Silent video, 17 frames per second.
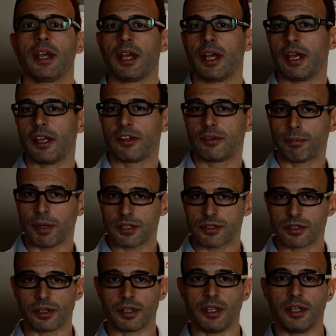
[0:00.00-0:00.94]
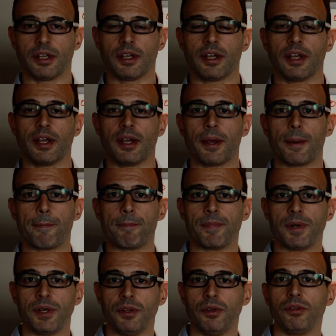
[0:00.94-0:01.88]
especially
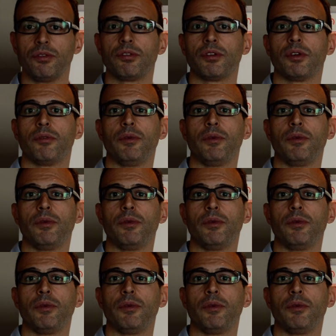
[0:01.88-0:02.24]
news